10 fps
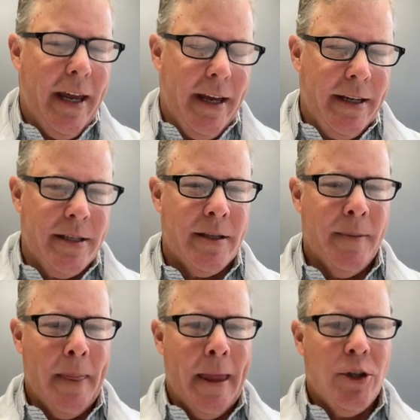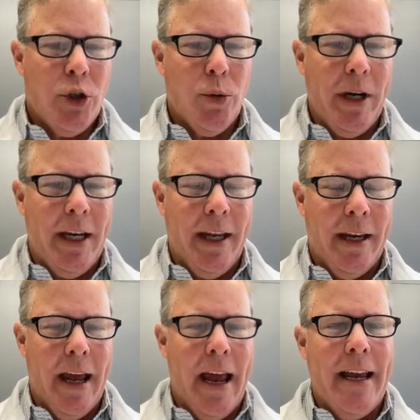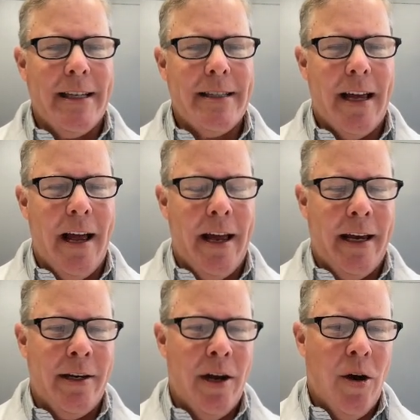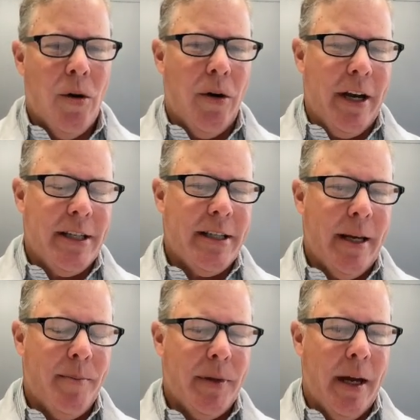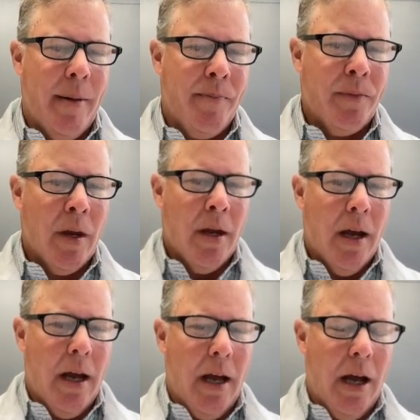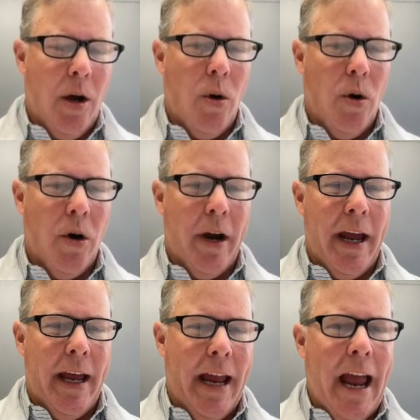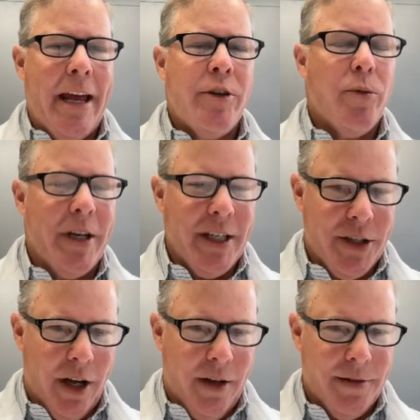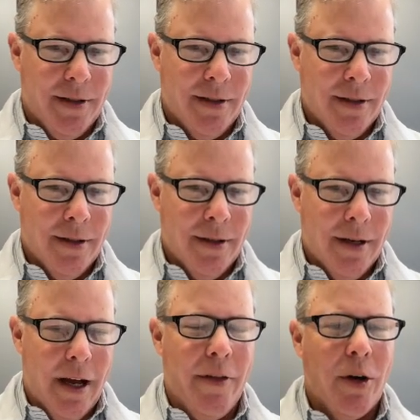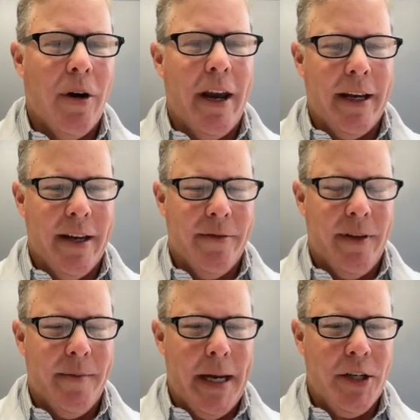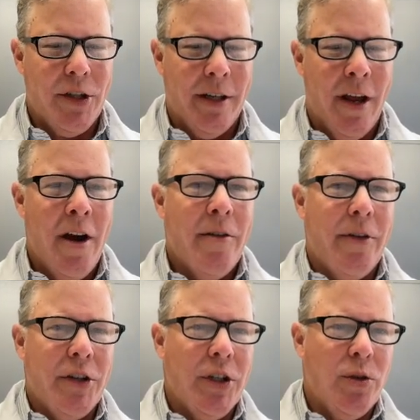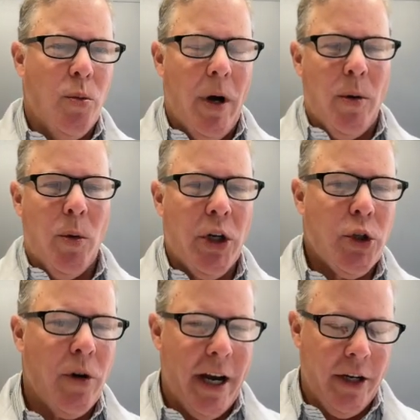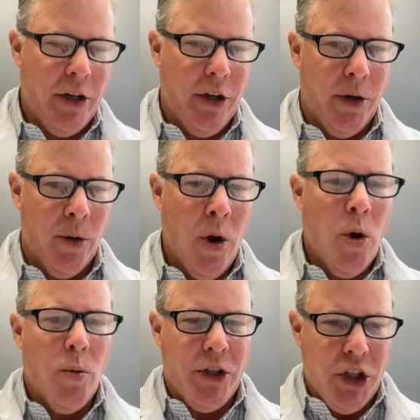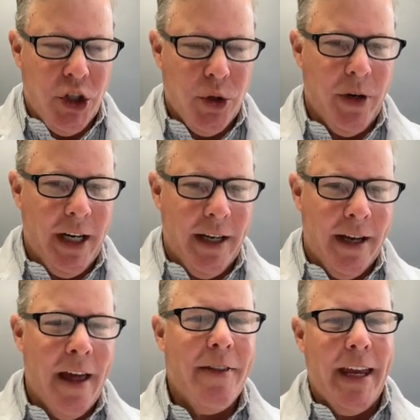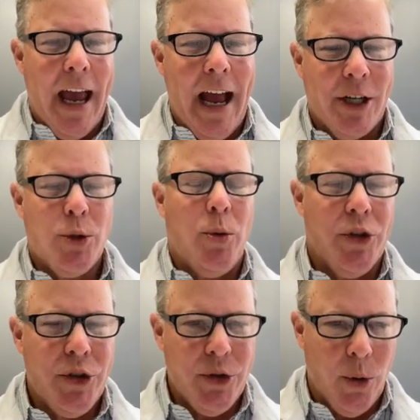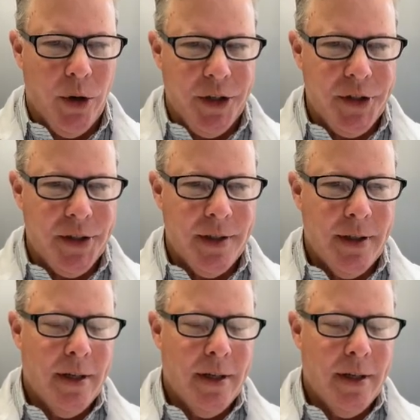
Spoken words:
is treating a sign or a symptom or a end result of the chronic inflammation versus what we're trying to do, which is treating the actual source